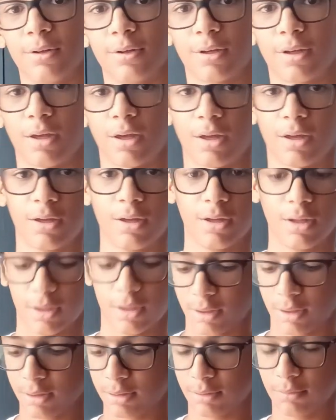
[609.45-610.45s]
Okay,
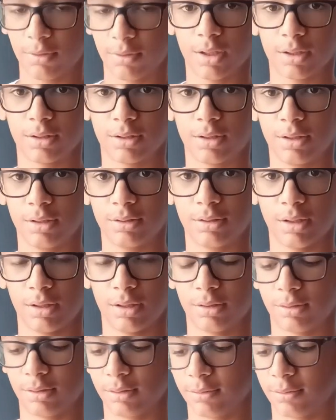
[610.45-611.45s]
so we got these
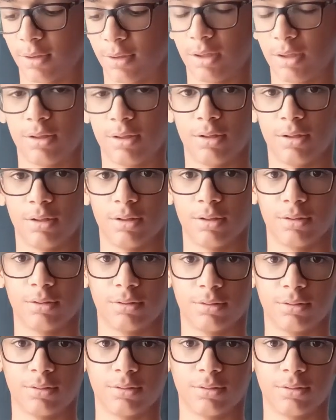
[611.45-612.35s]
aces right here.